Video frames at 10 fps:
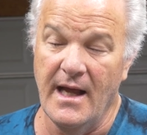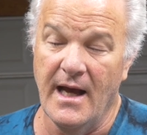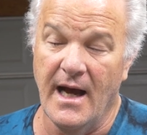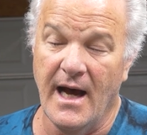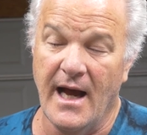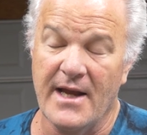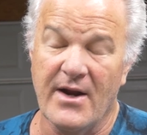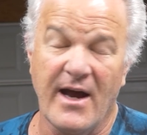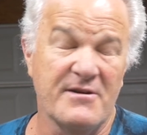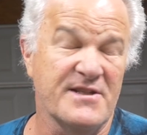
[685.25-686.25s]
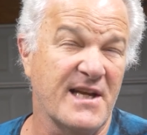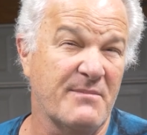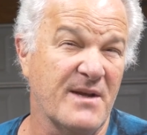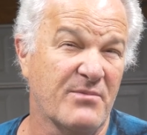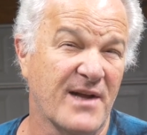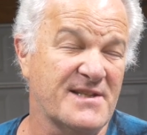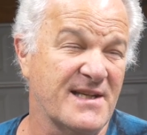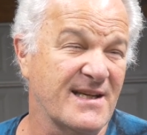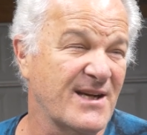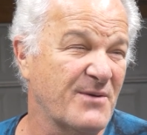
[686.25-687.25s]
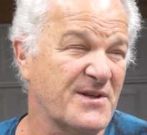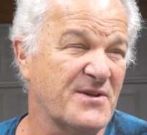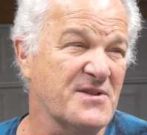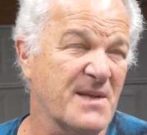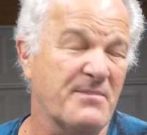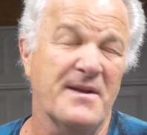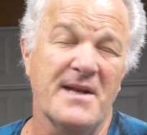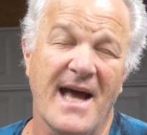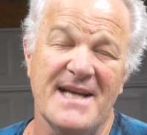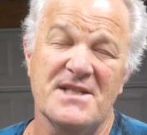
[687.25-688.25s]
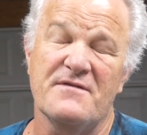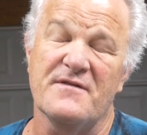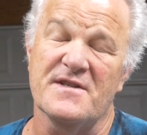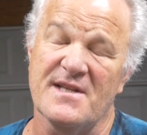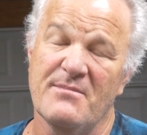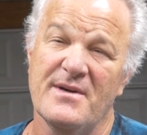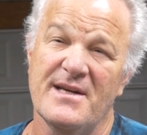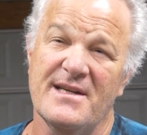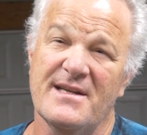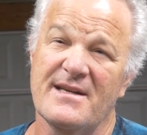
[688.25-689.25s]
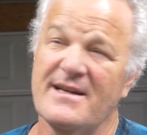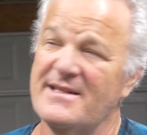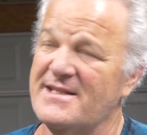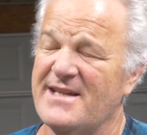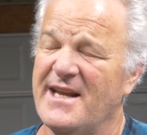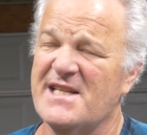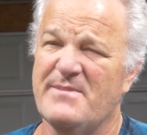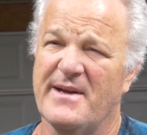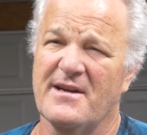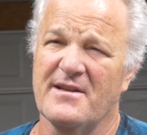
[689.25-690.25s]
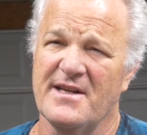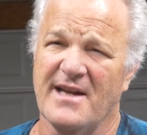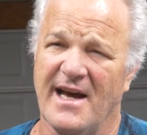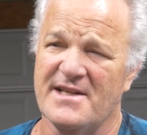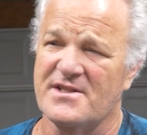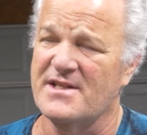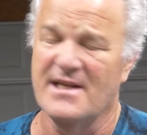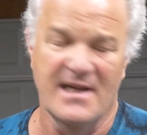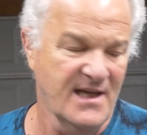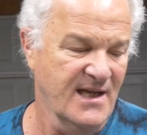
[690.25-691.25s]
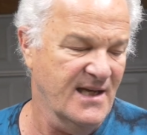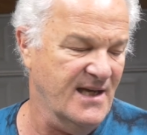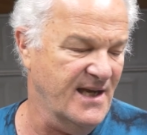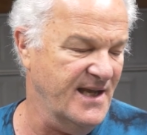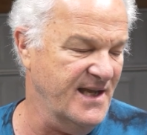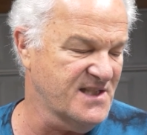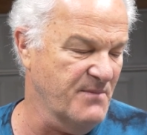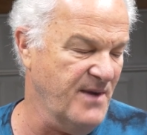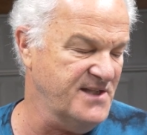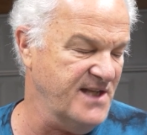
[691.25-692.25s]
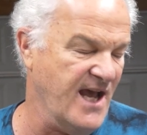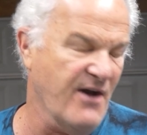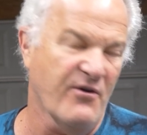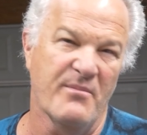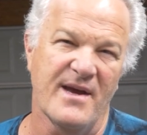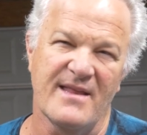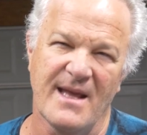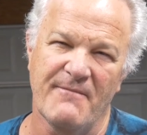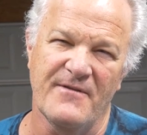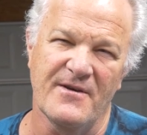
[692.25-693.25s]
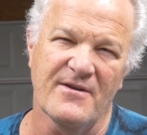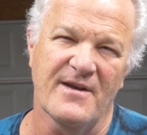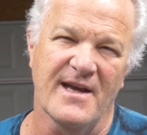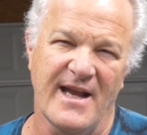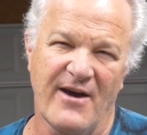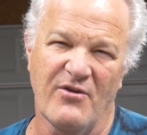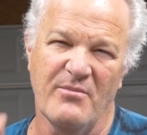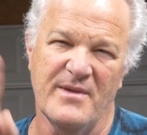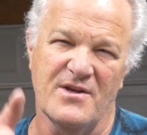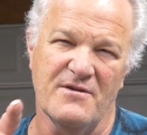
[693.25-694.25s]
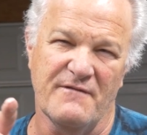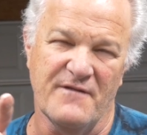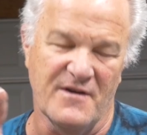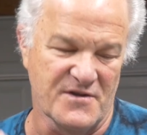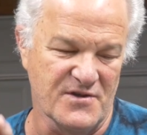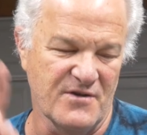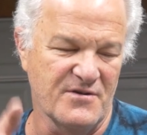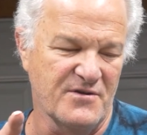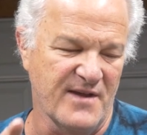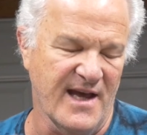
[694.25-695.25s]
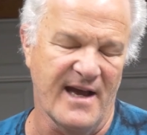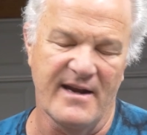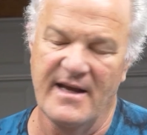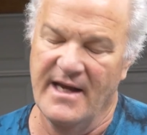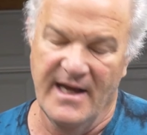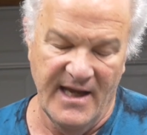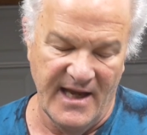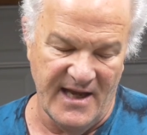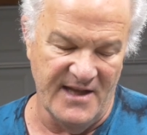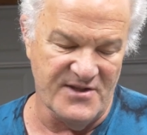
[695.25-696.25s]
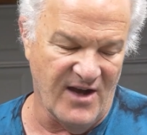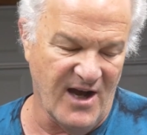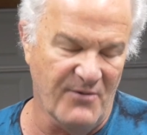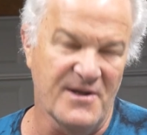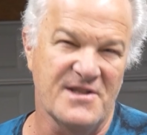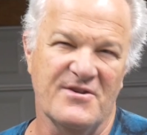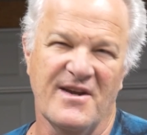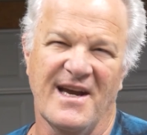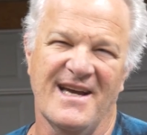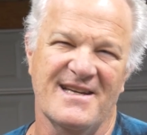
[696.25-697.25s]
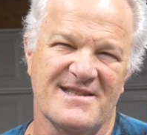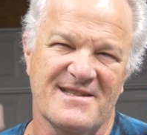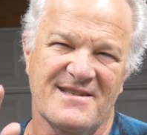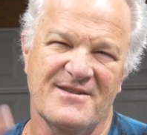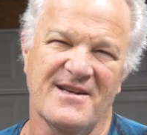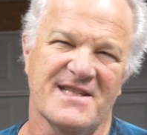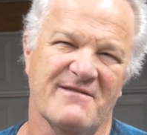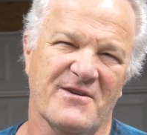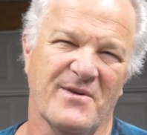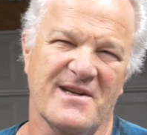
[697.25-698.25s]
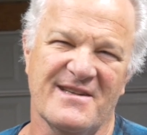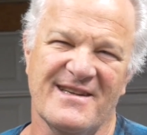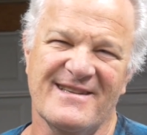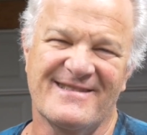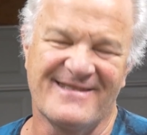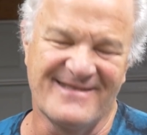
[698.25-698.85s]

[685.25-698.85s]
Uh, you know, I always say it'd be a blessing. You know what? Do something nice for somebody, just unexpectedly nice. Uh, it's amazing how it will make them feel and how it will make you feel. So go do that. And as always, you guys, you guys have a great day.